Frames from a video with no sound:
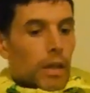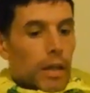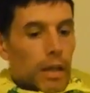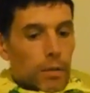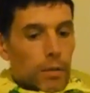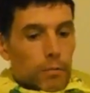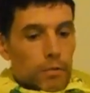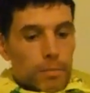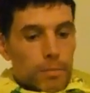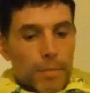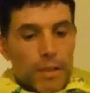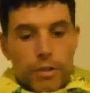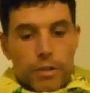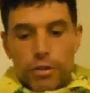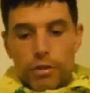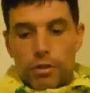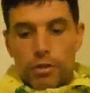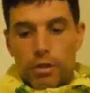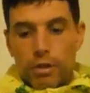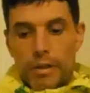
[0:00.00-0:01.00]
it was a bit
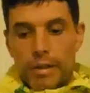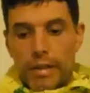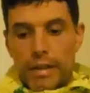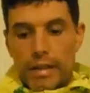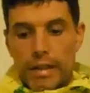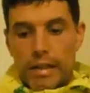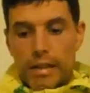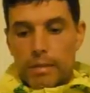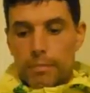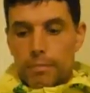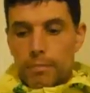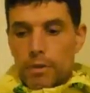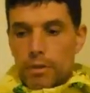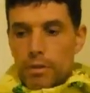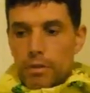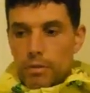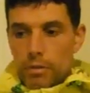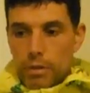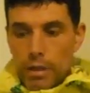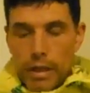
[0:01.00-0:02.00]
short in the
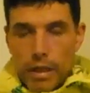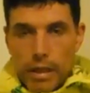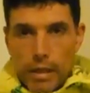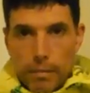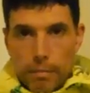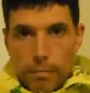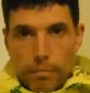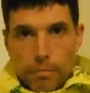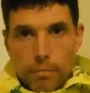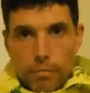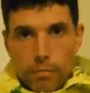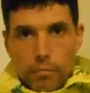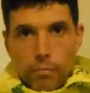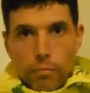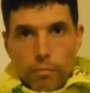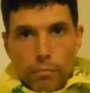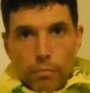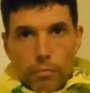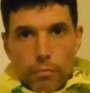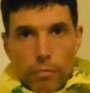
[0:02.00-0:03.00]
arms
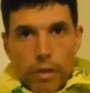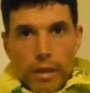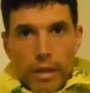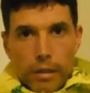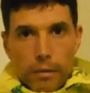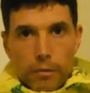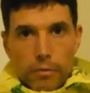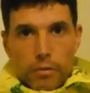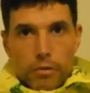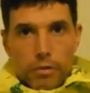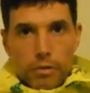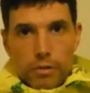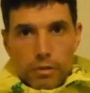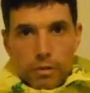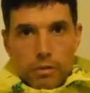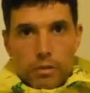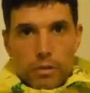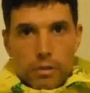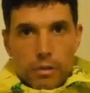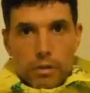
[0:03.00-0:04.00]
when I was
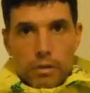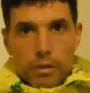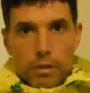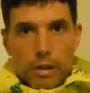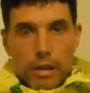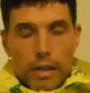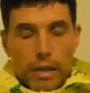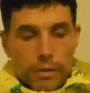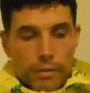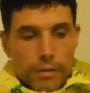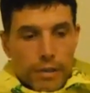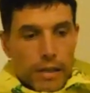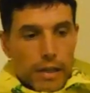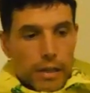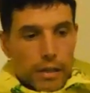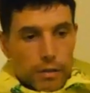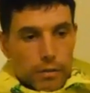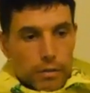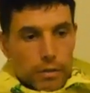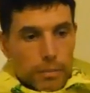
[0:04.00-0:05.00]
out
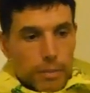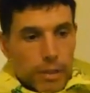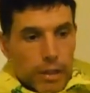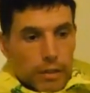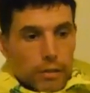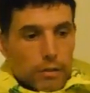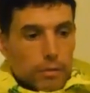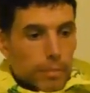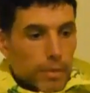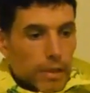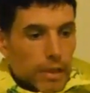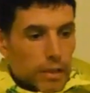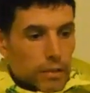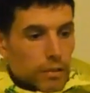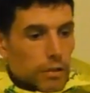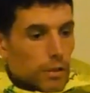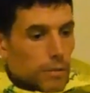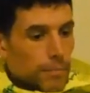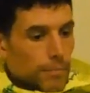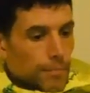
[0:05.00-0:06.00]
there holding my handlebars,